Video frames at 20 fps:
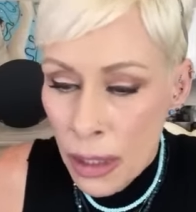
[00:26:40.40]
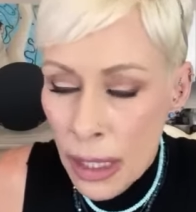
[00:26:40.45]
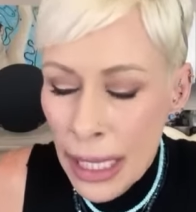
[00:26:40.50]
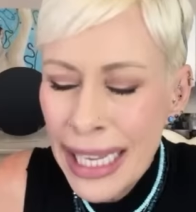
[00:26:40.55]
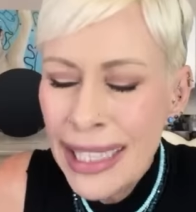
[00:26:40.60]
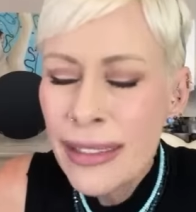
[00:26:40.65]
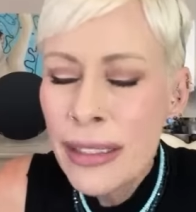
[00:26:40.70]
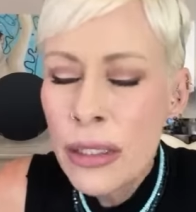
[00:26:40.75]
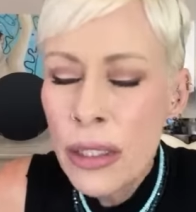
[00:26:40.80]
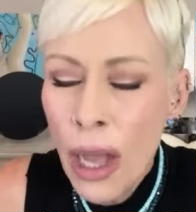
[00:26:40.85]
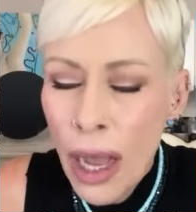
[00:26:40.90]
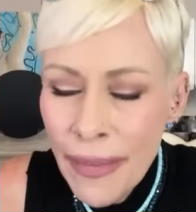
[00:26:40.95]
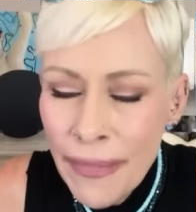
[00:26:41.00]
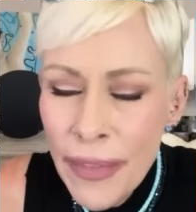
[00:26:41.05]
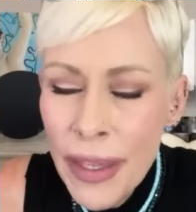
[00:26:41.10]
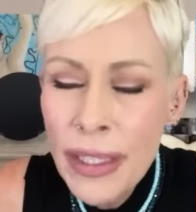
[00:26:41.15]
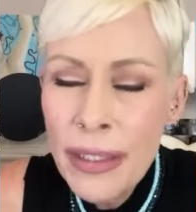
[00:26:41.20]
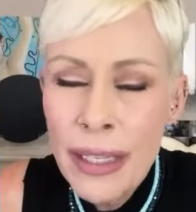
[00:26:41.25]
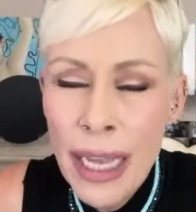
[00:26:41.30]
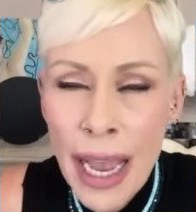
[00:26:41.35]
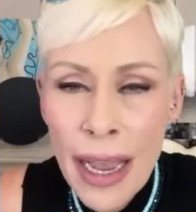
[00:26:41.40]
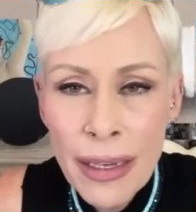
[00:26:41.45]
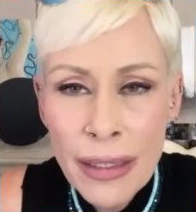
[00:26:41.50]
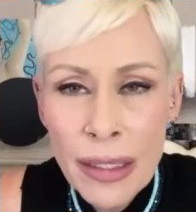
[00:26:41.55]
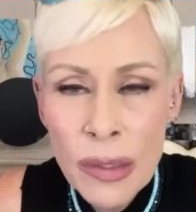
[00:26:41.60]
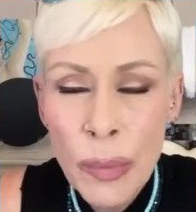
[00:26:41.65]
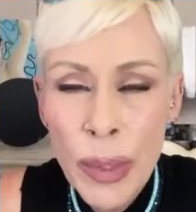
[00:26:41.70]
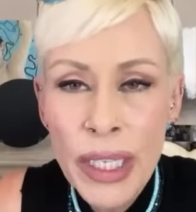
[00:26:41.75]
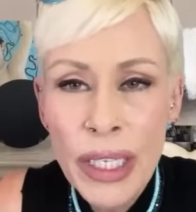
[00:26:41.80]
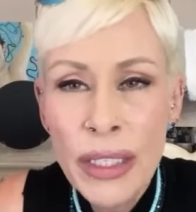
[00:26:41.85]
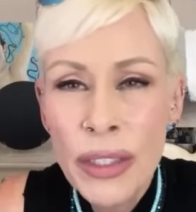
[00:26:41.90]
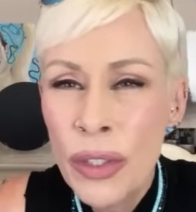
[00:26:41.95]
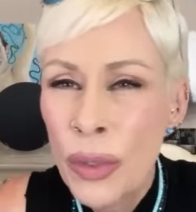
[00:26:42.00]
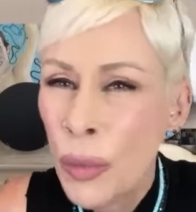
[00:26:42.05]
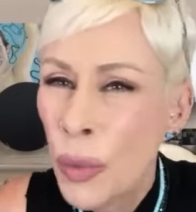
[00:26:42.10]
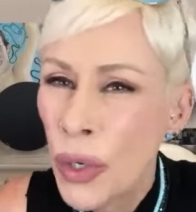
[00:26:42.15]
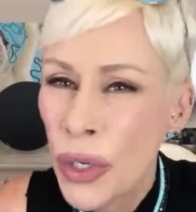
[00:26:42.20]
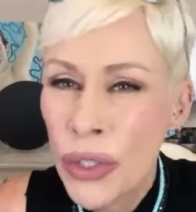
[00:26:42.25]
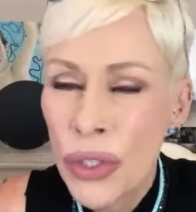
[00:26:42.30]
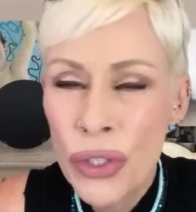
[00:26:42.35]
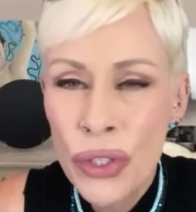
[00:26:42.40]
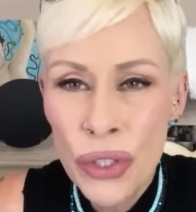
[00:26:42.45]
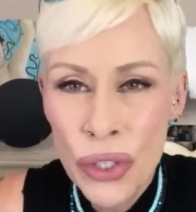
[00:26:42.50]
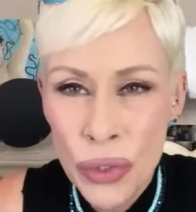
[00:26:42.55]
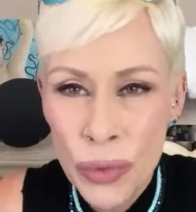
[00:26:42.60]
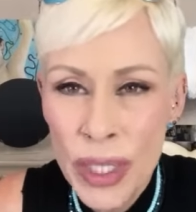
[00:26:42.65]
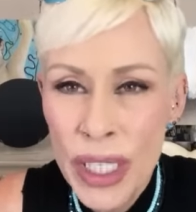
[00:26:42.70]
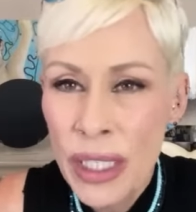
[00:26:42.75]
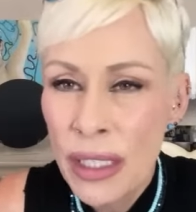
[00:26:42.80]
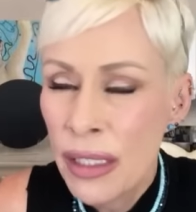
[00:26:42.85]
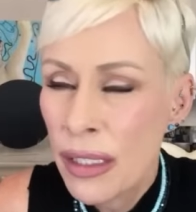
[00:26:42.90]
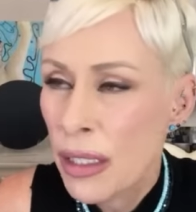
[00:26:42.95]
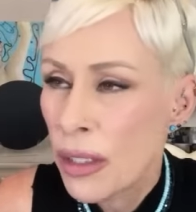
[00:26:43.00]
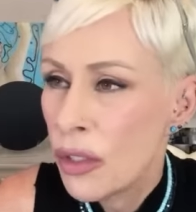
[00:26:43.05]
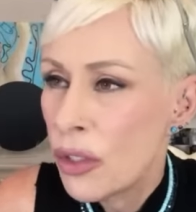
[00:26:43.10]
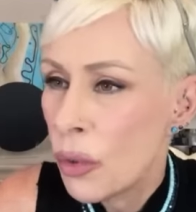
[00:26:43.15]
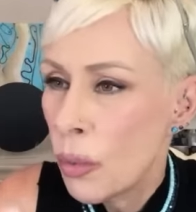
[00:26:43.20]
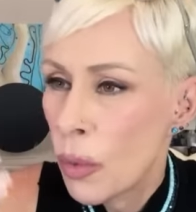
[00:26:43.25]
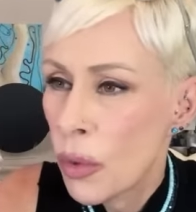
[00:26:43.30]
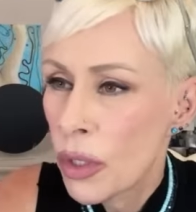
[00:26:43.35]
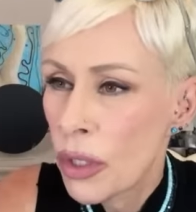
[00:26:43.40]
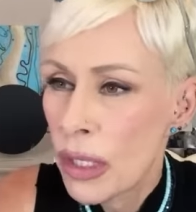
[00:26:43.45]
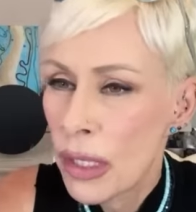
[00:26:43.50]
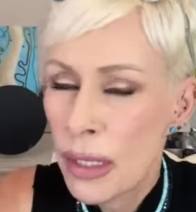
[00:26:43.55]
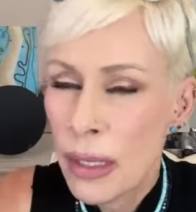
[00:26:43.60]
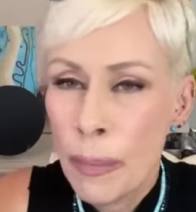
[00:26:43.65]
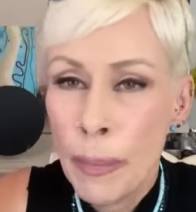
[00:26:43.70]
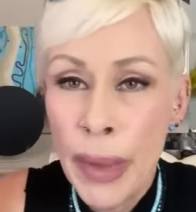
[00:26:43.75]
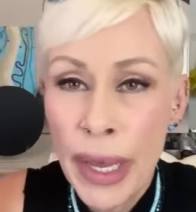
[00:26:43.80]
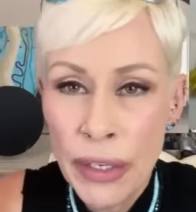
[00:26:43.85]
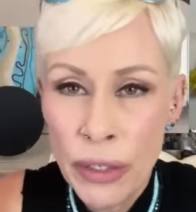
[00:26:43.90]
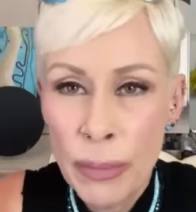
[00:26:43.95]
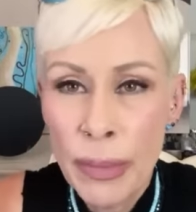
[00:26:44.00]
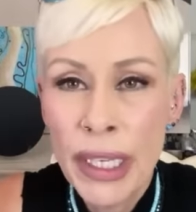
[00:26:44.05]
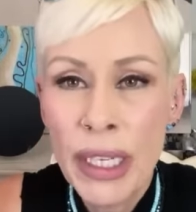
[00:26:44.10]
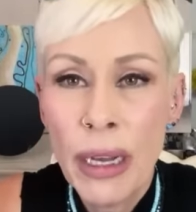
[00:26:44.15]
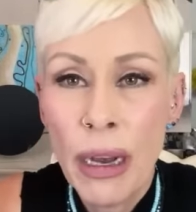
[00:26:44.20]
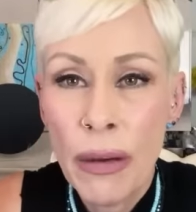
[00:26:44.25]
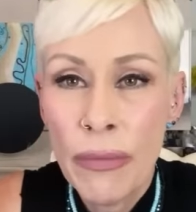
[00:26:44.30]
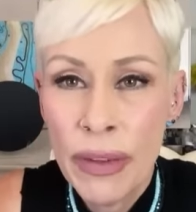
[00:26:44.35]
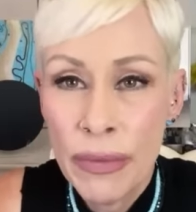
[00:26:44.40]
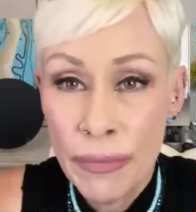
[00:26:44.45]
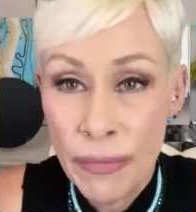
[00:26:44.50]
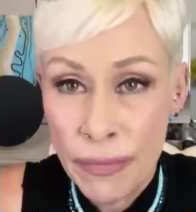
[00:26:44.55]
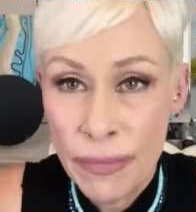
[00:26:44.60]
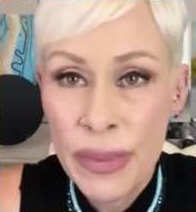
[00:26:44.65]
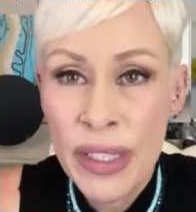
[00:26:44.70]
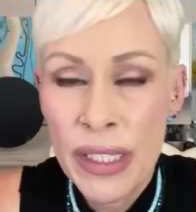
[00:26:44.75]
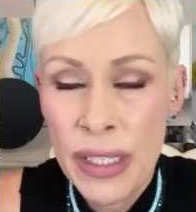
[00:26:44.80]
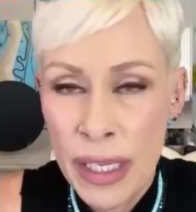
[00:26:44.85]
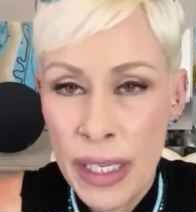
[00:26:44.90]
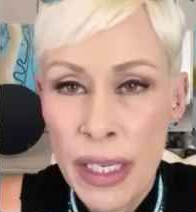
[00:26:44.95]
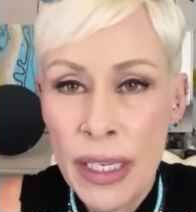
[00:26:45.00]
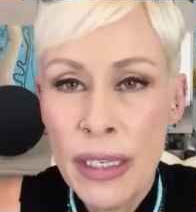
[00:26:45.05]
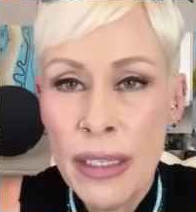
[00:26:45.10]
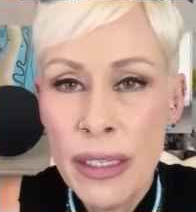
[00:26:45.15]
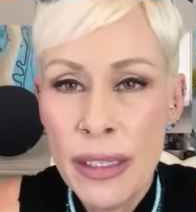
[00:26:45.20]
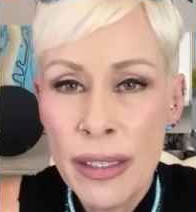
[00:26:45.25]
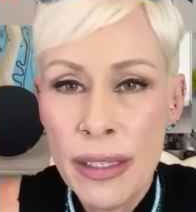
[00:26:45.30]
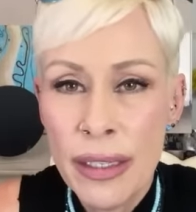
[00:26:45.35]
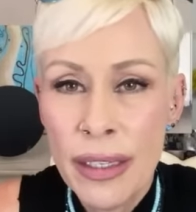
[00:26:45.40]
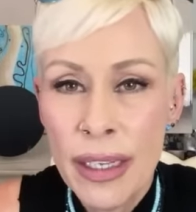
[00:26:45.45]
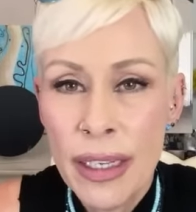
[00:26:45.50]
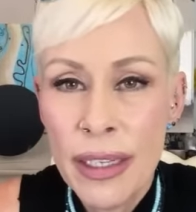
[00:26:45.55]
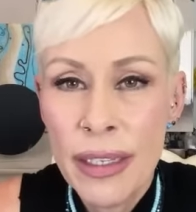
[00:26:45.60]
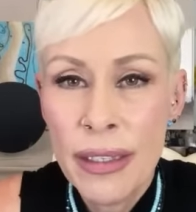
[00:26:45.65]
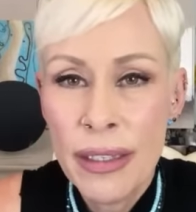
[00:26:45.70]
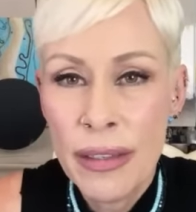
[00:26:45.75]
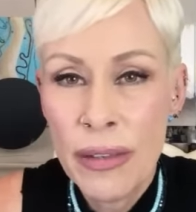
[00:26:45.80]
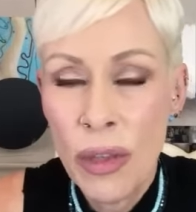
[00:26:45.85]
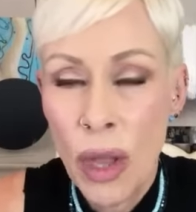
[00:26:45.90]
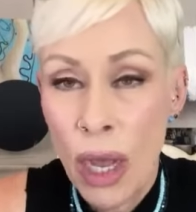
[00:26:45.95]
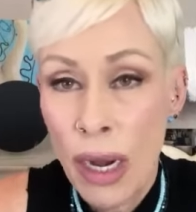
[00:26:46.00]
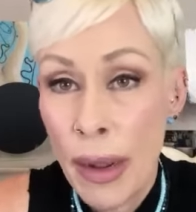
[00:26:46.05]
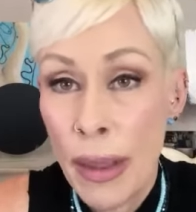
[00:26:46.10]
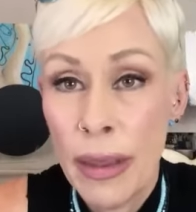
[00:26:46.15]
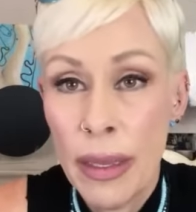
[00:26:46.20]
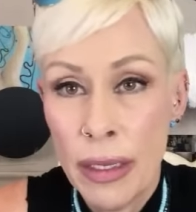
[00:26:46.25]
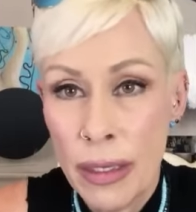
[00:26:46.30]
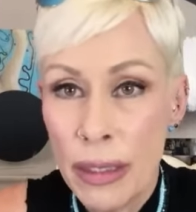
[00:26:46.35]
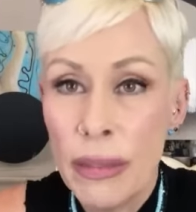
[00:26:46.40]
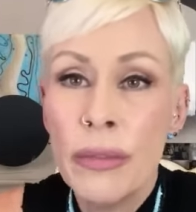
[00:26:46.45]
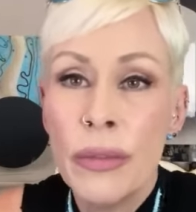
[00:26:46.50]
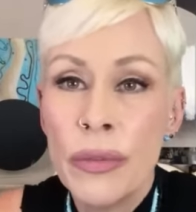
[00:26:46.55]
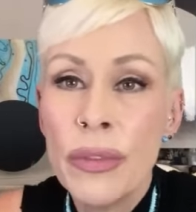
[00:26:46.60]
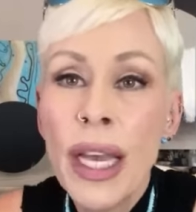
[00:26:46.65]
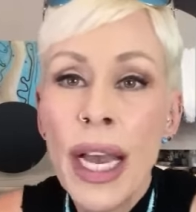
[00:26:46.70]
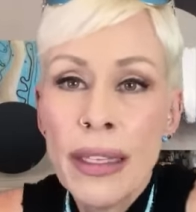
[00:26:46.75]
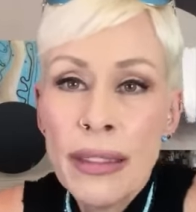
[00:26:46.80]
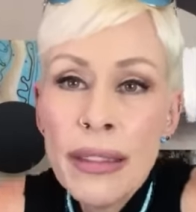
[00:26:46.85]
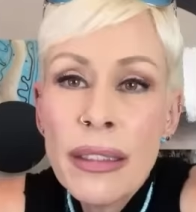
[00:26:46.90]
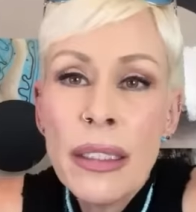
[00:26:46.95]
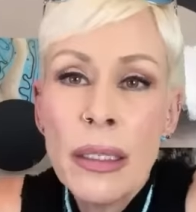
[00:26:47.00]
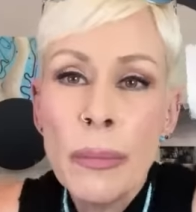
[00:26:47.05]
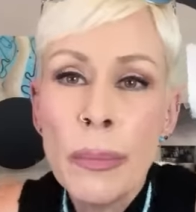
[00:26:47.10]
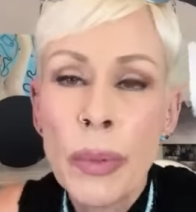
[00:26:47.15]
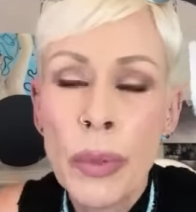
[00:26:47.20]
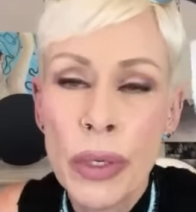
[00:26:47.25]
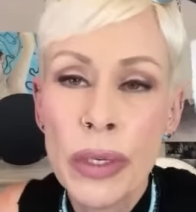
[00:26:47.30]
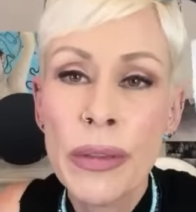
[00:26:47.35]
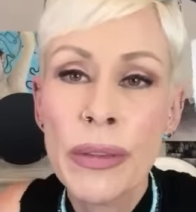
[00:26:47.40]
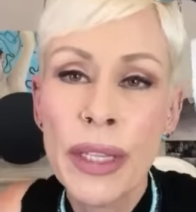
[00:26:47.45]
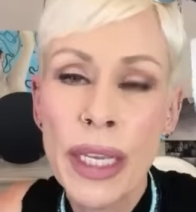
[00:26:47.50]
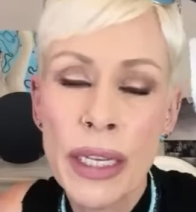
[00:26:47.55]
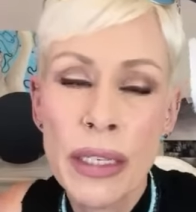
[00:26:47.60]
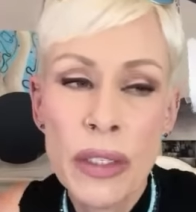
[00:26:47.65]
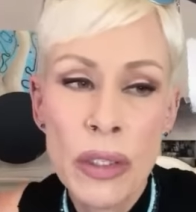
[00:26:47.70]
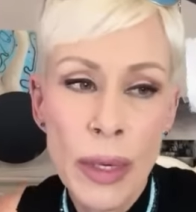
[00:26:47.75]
It's not that tax money towards streets and towards the betterment of cities is not a, that's an important thing.